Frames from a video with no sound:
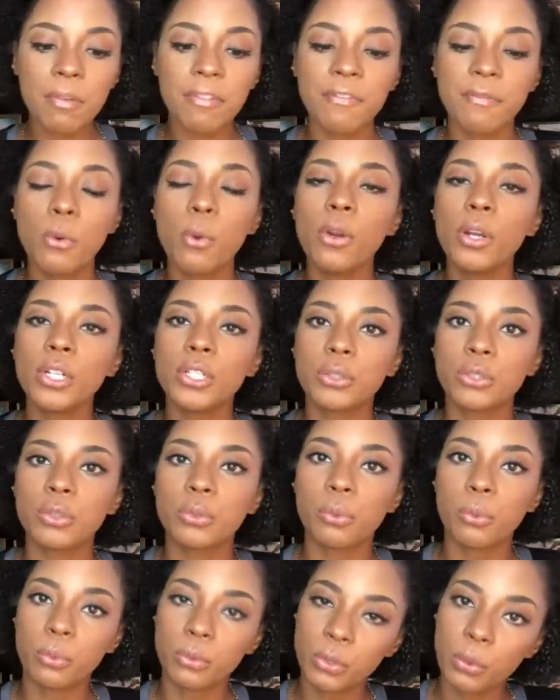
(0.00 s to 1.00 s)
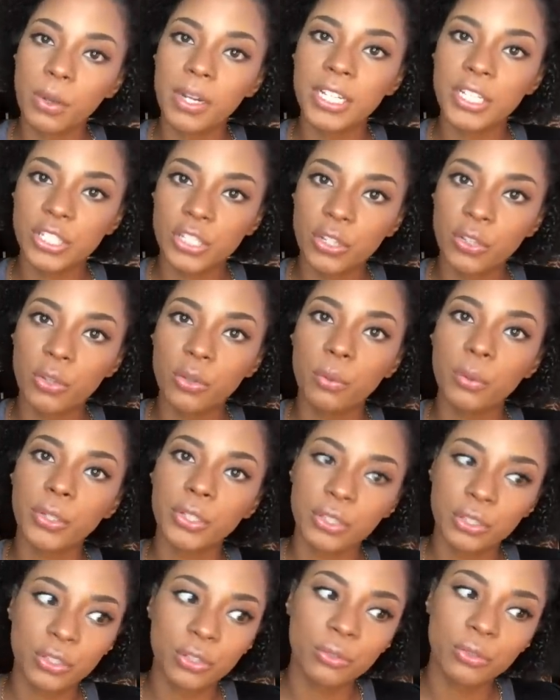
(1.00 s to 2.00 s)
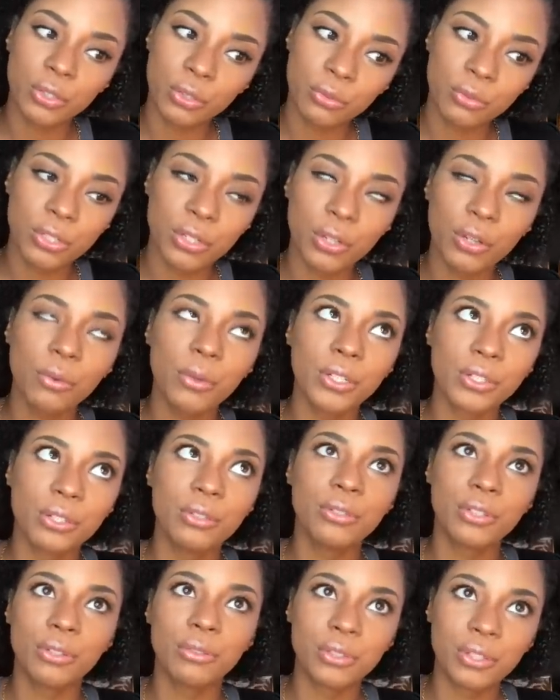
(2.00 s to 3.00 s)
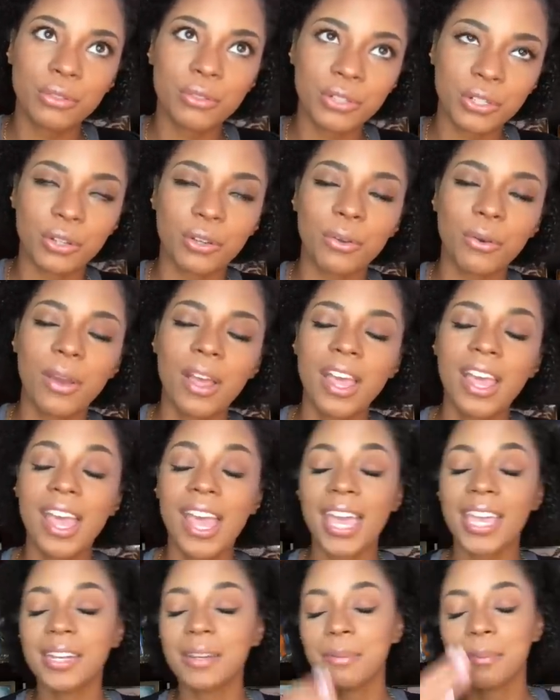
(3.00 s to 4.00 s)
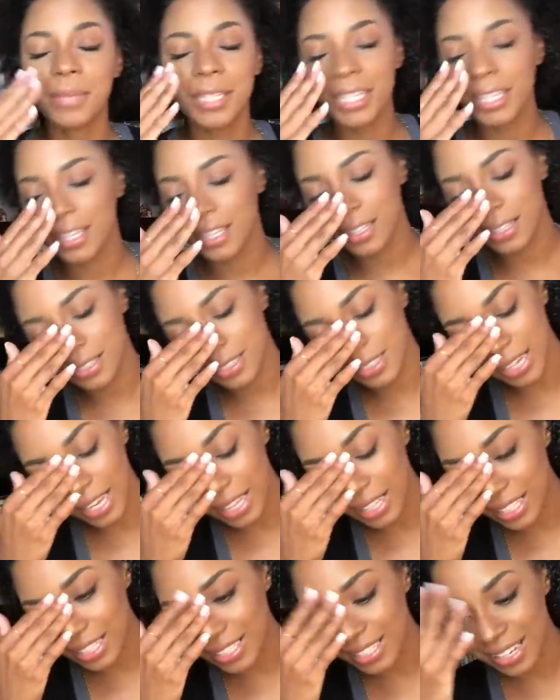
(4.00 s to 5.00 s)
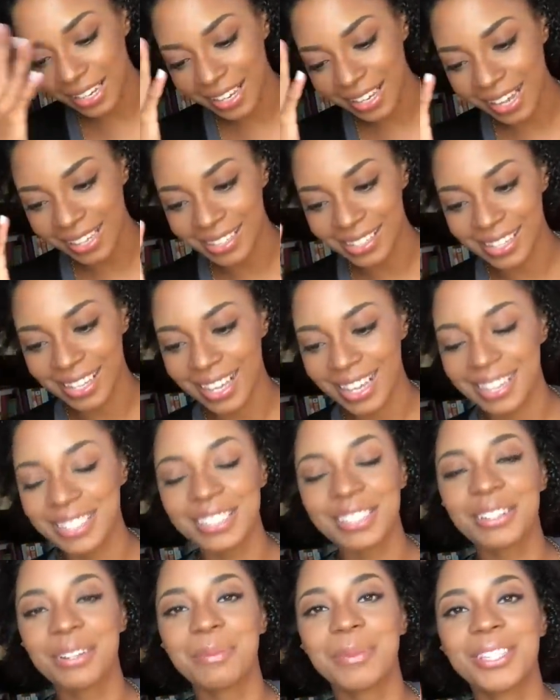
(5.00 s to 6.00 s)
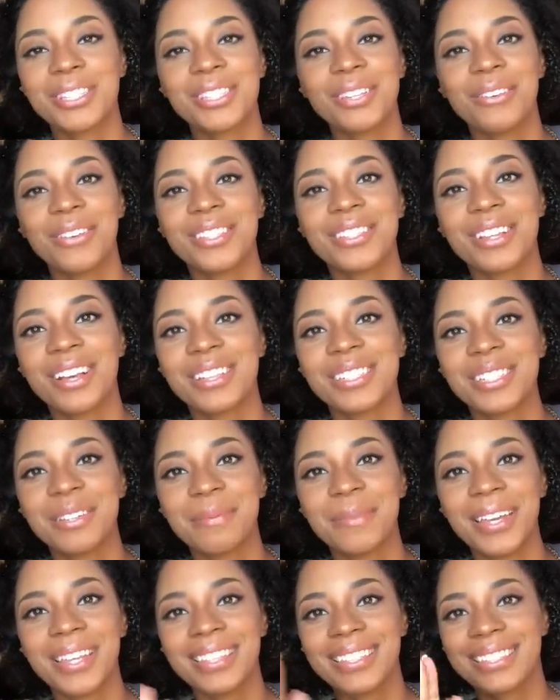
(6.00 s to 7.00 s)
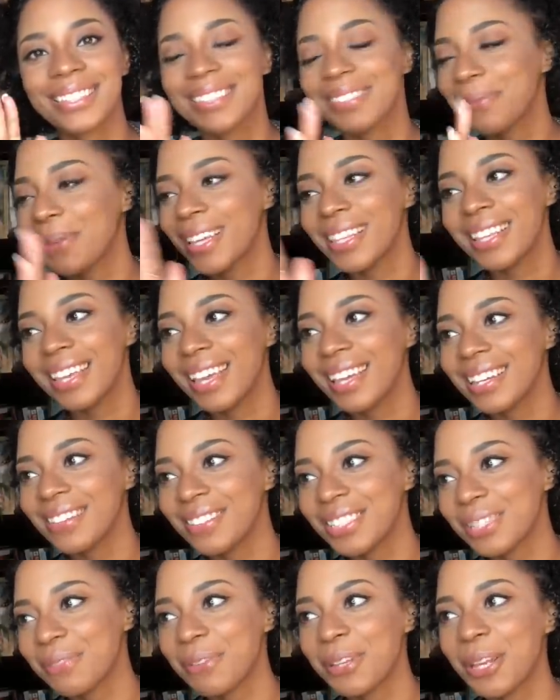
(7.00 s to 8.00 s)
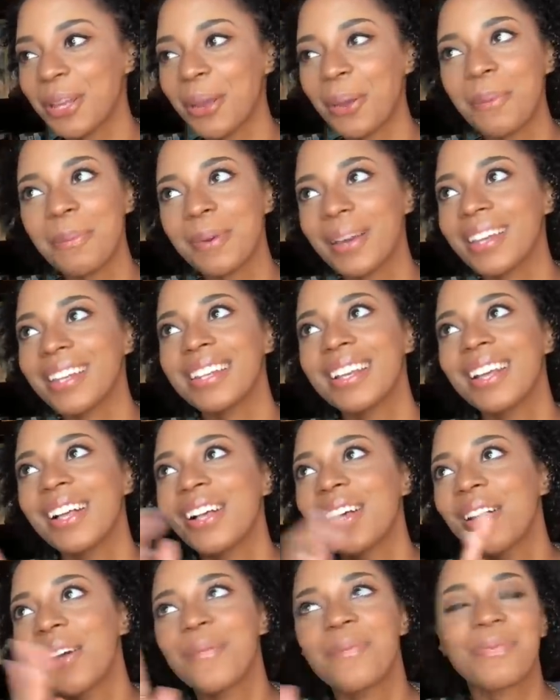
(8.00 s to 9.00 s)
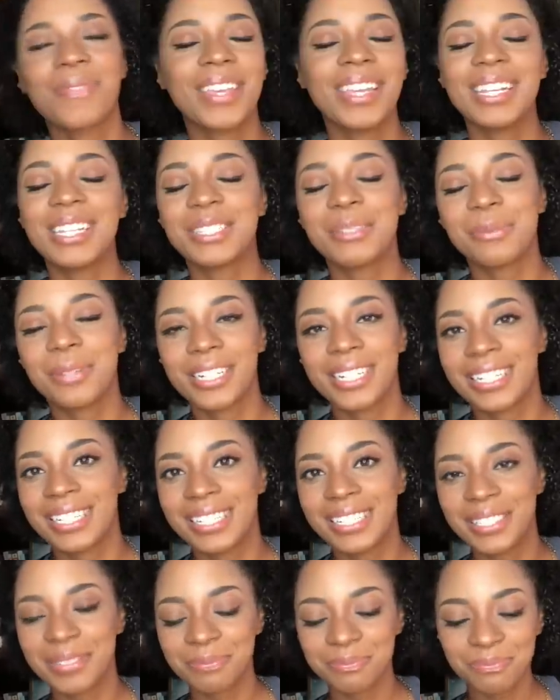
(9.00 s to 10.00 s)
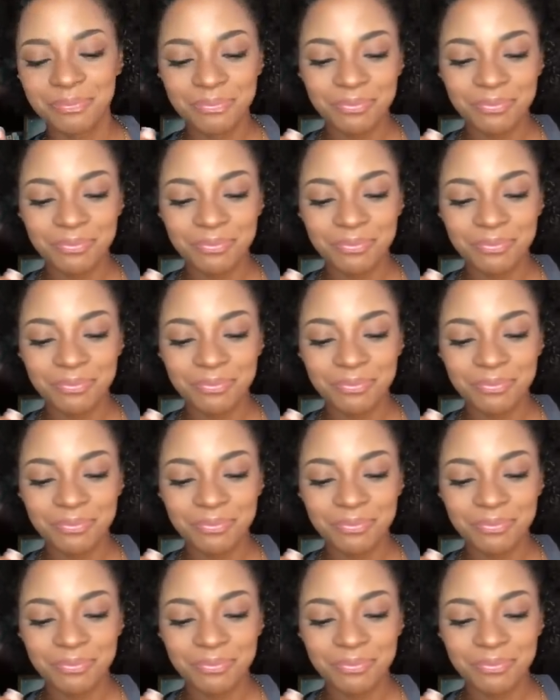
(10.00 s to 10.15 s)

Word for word: before 22 or 222 or 2222, and me saying this again and again is going to be so exhausting by the by the end of this video, but it is what it is.